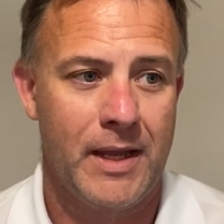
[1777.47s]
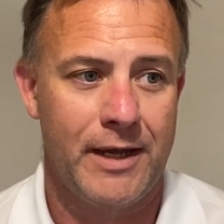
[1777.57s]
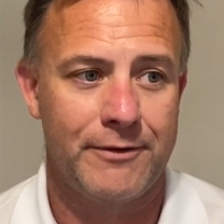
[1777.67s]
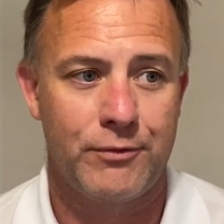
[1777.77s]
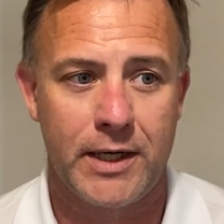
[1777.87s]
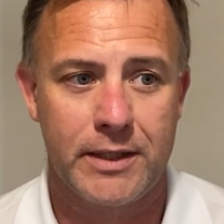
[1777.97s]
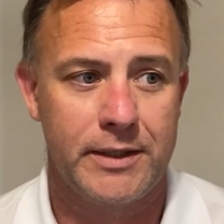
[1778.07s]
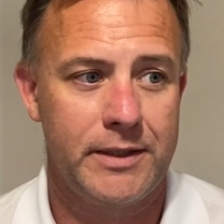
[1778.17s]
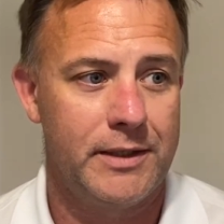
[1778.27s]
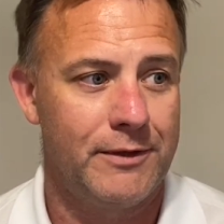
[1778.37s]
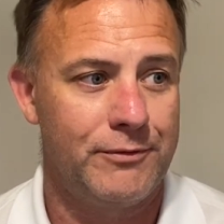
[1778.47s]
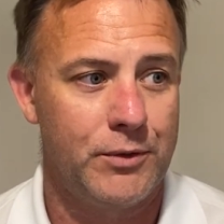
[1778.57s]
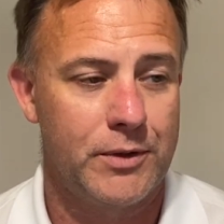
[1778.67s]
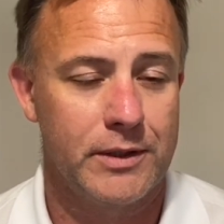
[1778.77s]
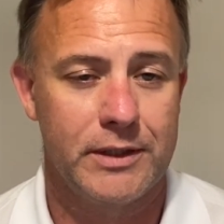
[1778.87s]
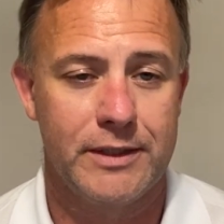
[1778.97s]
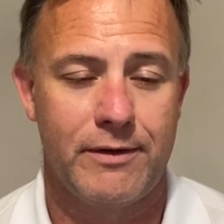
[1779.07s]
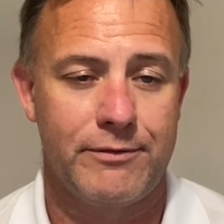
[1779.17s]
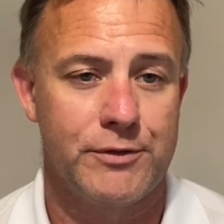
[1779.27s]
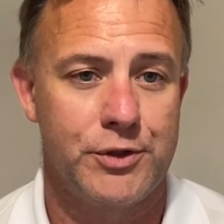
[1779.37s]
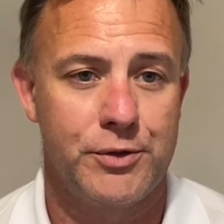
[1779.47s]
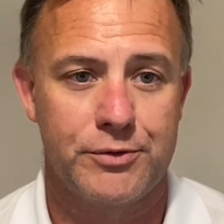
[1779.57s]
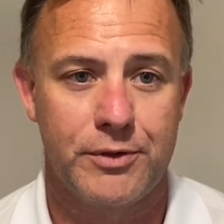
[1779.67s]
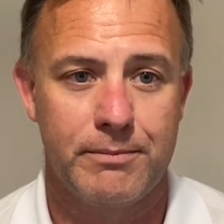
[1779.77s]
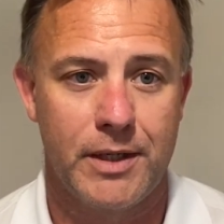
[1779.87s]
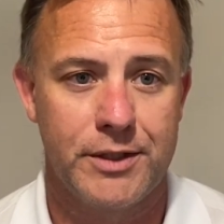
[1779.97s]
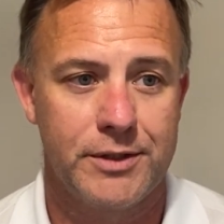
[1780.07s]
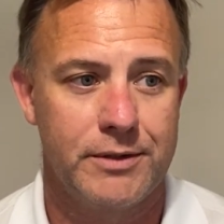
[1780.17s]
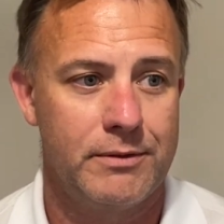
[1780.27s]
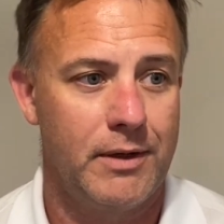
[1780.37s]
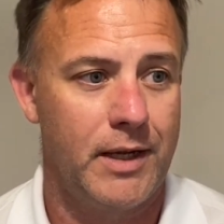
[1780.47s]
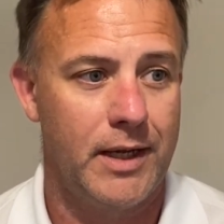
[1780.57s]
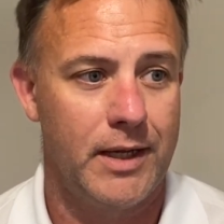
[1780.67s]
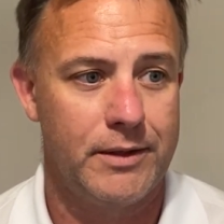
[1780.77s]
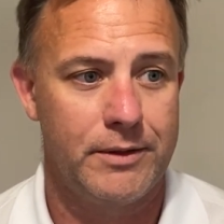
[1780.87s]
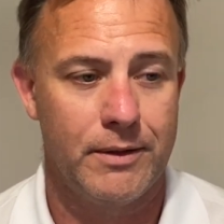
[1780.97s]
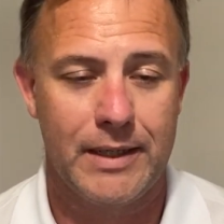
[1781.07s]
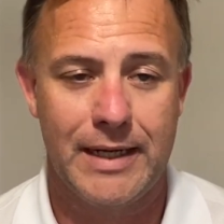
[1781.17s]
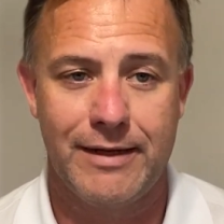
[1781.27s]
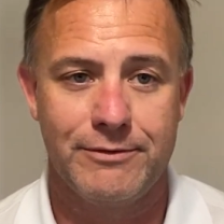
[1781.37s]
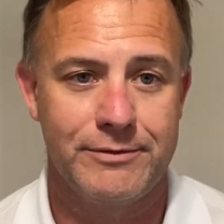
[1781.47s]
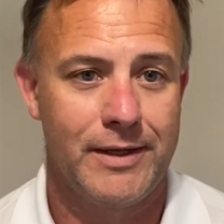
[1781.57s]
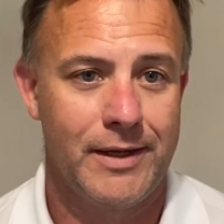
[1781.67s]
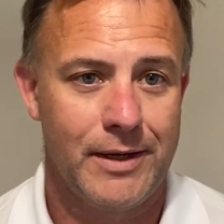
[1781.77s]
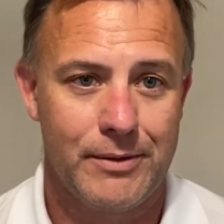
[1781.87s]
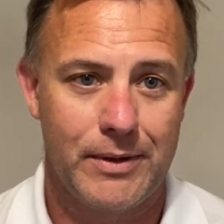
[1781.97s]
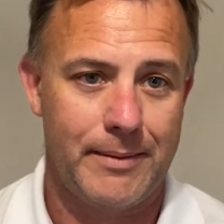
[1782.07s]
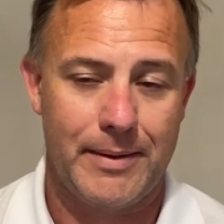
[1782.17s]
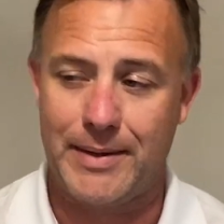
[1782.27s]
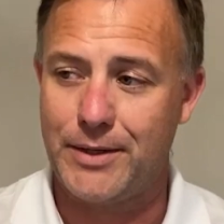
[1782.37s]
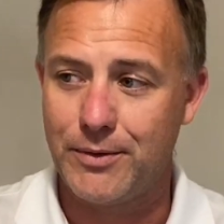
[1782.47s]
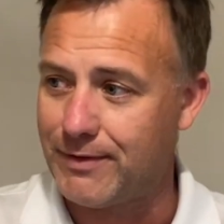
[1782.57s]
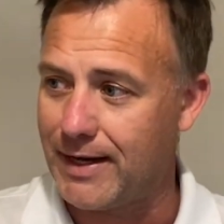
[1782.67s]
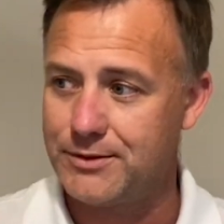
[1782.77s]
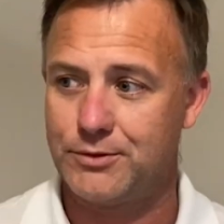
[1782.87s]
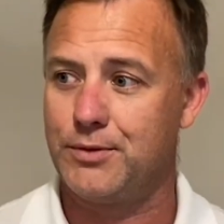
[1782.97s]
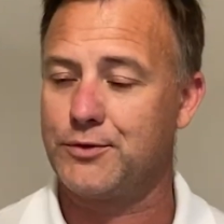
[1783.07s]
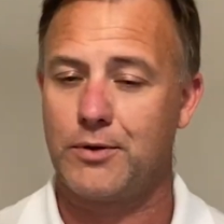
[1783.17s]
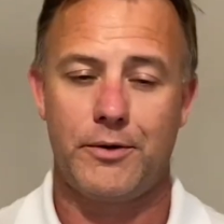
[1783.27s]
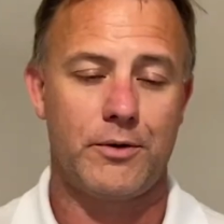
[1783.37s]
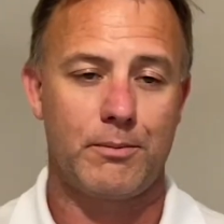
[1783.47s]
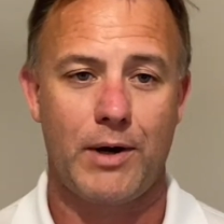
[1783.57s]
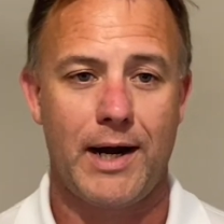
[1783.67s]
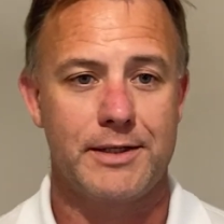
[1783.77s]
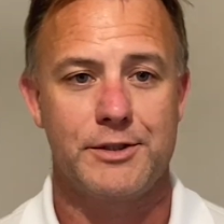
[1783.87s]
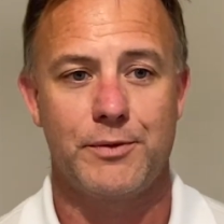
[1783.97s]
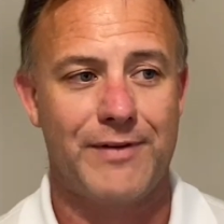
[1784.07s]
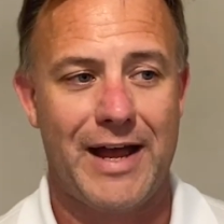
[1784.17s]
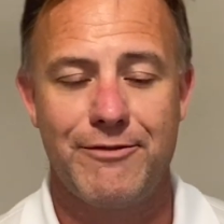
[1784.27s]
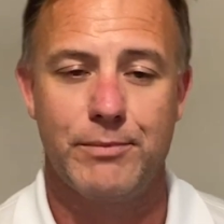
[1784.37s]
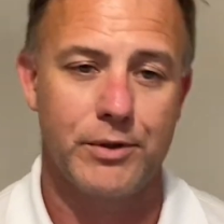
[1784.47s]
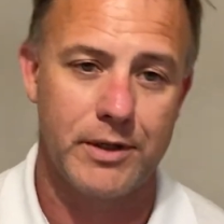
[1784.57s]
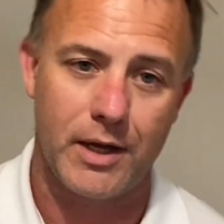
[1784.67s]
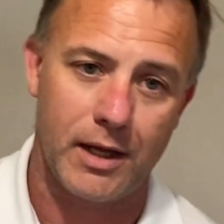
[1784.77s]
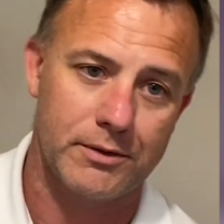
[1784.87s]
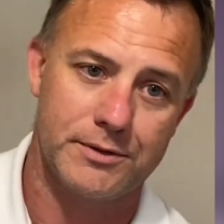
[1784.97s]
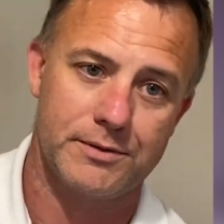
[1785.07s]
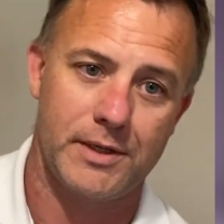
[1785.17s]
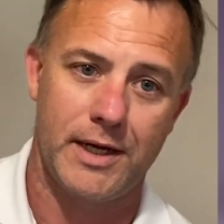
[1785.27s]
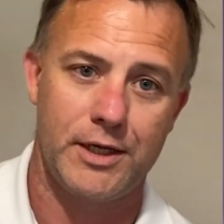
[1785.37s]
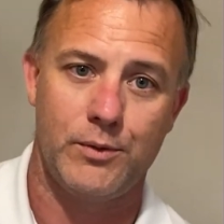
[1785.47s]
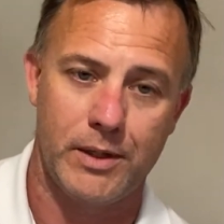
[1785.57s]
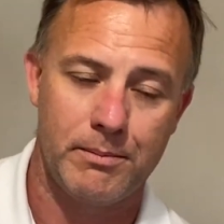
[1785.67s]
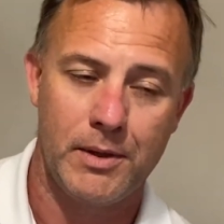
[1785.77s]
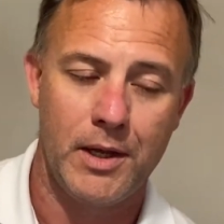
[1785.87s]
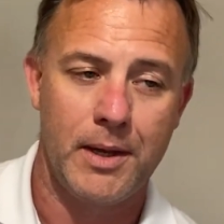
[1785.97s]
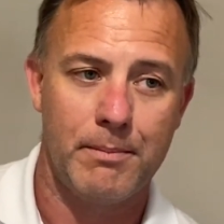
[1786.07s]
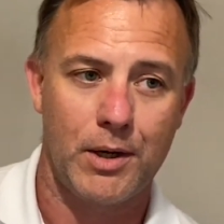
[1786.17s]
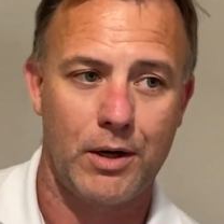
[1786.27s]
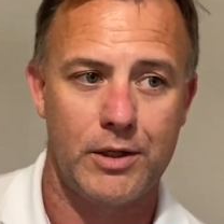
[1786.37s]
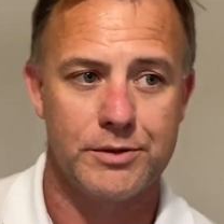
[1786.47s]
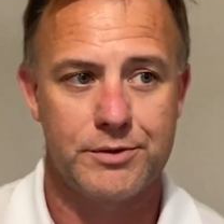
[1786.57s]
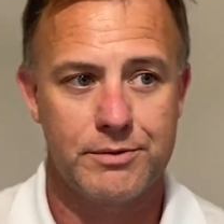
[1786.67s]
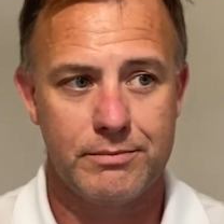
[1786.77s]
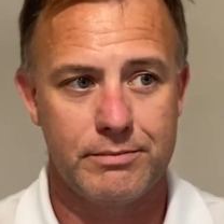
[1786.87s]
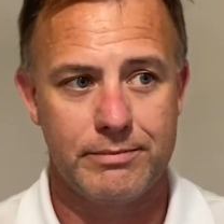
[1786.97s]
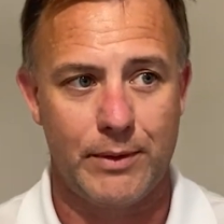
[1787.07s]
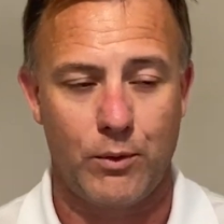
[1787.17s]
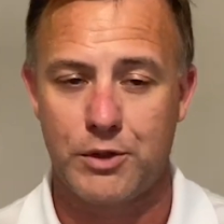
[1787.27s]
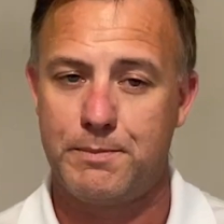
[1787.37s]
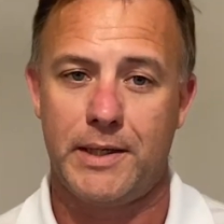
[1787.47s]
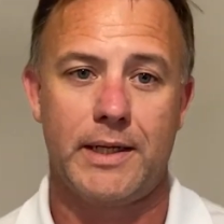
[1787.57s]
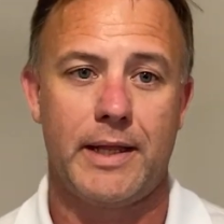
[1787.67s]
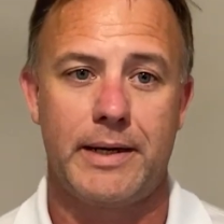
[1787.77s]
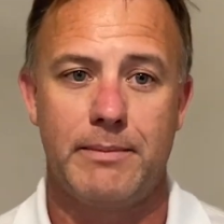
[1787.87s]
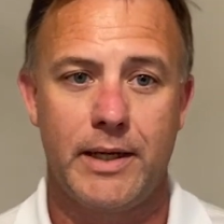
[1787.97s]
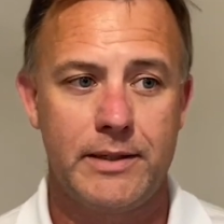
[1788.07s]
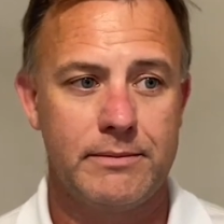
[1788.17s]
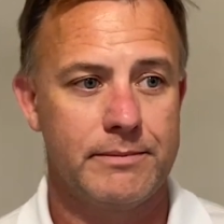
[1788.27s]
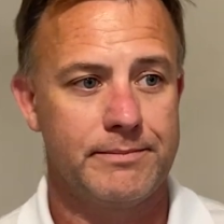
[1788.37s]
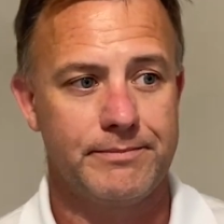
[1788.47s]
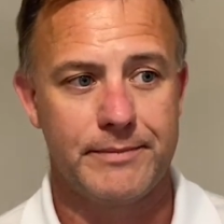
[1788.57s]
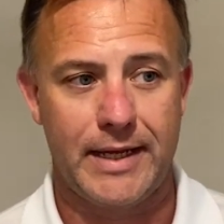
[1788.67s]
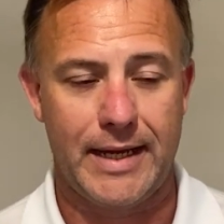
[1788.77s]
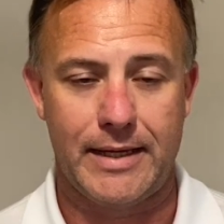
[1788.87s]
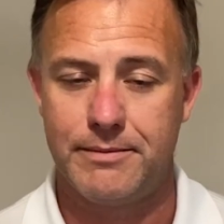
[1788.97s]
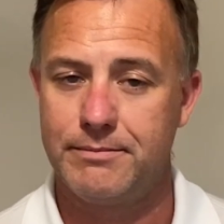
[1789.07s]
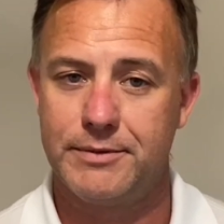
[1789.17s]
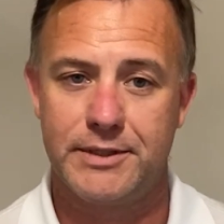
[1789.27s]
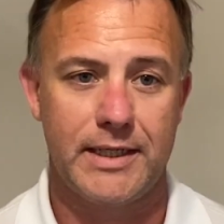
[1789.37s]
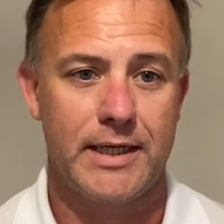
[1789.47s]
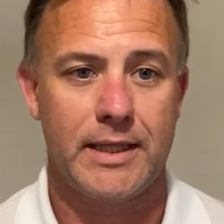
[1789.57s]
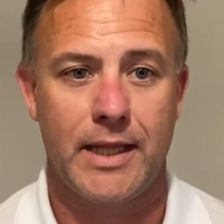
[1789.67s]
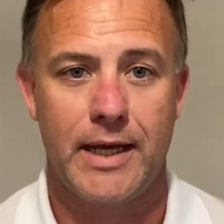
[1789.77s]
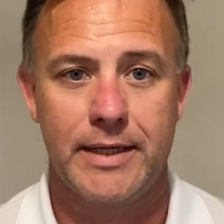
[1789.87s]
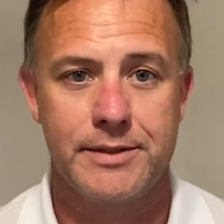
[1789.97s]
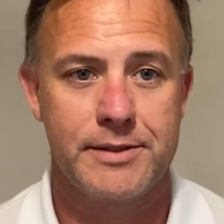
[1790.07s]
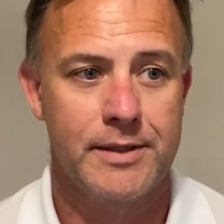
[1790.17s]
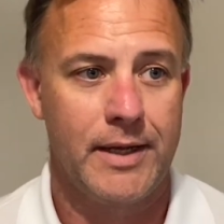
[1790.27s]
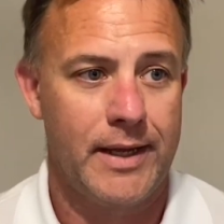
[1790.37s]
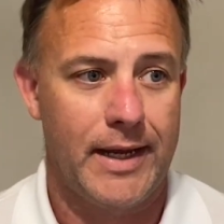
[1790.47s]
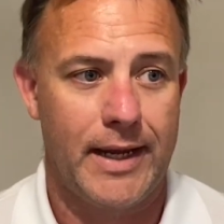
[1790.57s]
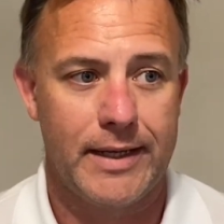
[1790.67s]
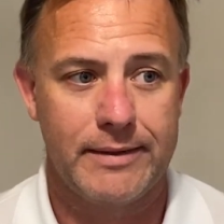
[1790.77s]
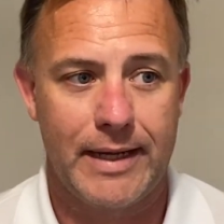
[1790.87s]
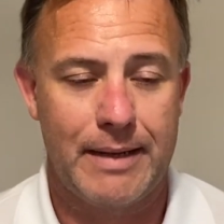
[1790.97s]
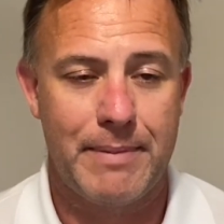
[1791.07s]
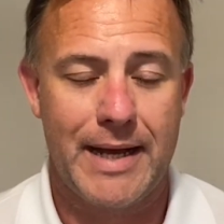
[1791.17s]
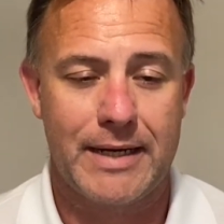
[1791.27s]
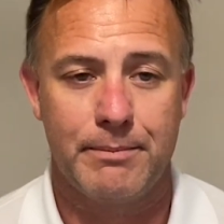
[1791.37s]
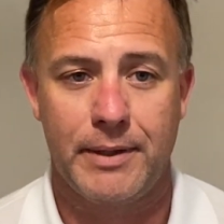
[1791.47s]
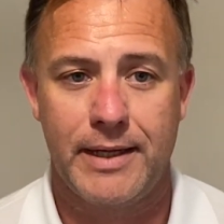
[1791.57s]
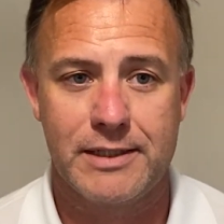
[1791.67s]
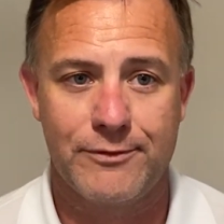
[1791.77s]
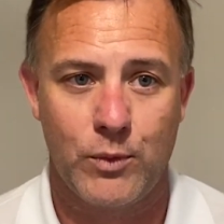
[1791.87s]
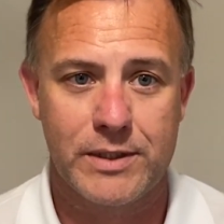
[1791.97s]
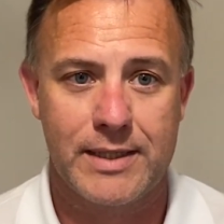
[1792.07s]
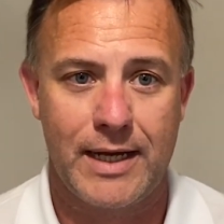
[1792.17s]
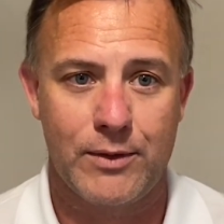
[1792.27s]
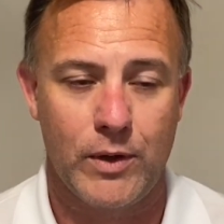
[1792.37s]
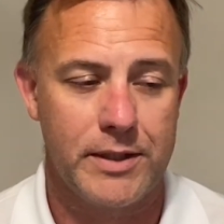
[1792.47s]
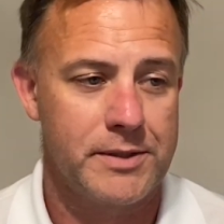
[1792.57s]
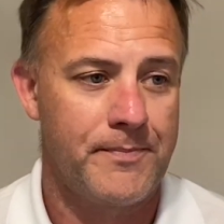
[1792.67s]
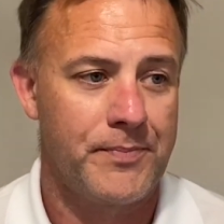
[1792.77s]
And frankly, if you can live off a shoestring budget and you don't have, I know advisors who have started their own practices with $5 million in AUM because they weren't spending a lot of money, they had sticky clients, and they had backup plans if it went sideways.